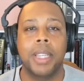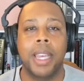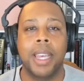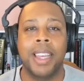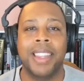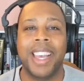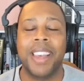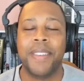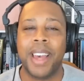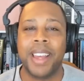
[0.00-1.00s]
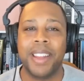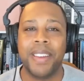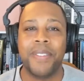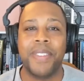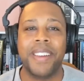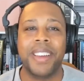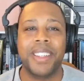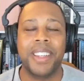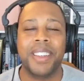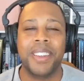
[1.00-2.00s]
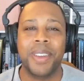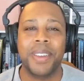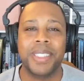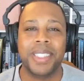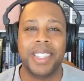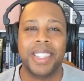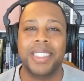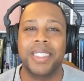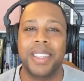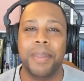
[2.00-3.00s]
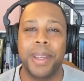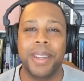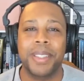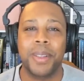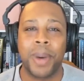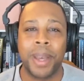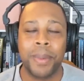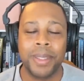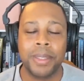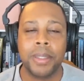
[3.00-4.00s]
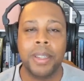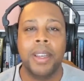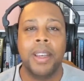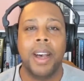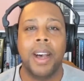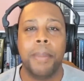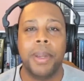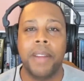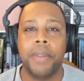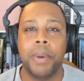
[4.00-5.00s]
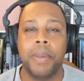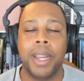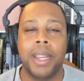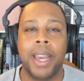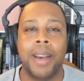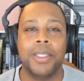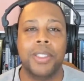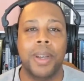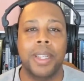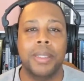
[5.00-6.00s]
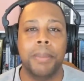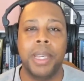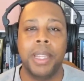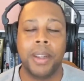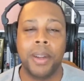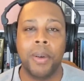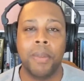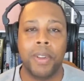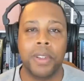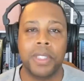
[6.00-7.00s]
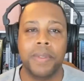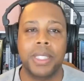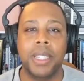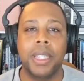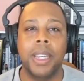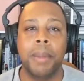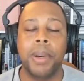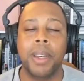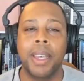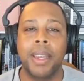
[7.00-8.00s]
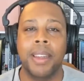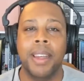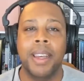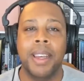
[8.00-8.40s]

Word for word: and they have had a varying degree of success compared to the white ones. Uh, but everyone right now is trying to be their own version of a city, and Buckhead